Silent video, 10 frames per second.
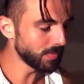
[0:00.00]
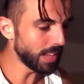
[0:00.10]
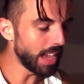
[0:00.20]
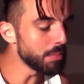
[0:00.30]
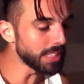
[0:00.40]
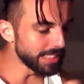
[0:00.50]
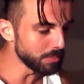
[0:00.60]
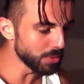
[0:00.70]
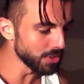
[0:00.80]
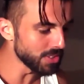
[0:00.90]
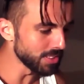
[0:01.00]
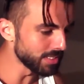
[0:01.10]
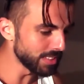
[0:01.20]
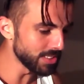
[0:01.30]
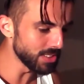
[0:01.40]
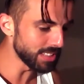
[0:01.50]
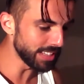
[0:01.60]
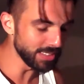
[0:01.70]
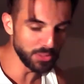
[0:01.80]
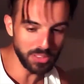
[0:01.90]
I'm a clean person. It's just I
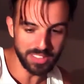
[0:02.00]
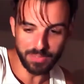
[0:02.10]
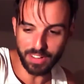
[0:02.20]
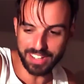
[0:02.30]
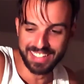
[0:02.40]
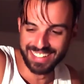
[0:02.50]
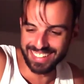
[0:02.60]
get dirty fast.